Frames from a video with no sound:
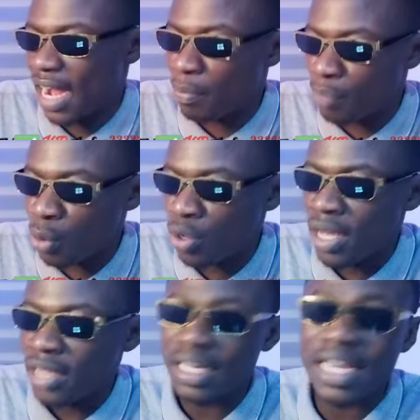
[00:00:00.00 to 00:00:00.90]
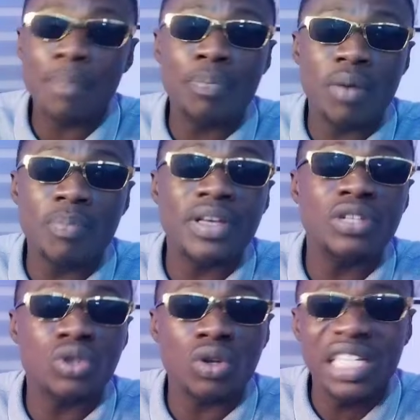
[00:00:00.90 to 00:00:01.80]
and I put say ye
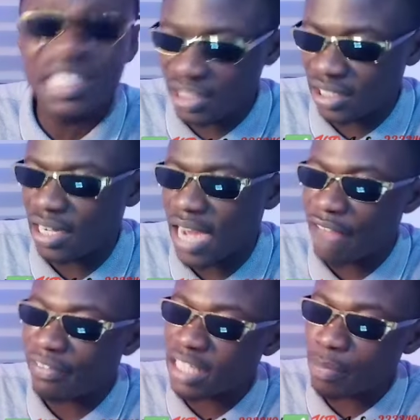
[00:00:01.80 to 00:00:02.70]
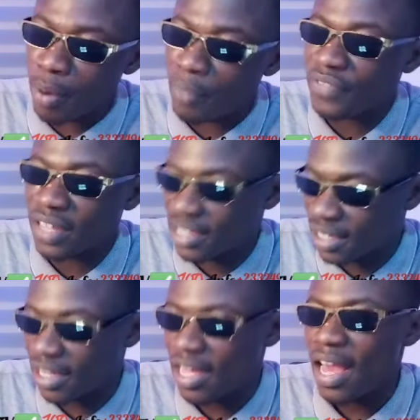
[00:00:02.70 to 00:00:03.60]
pump installation I first a pump
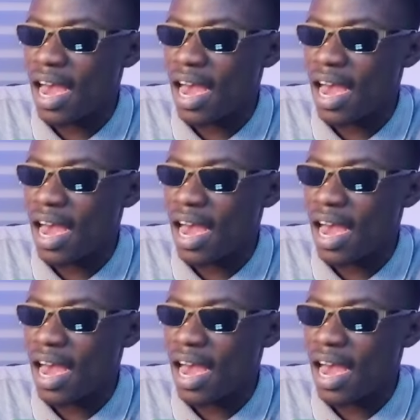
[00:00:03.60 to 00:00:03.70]
fixing